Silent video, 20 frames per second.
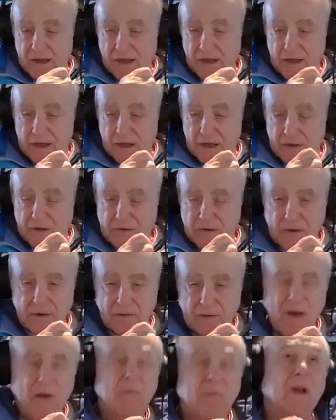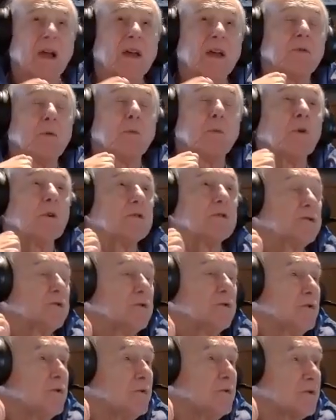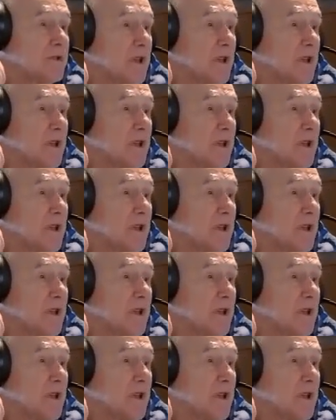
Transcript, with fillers: is I forgot the words you use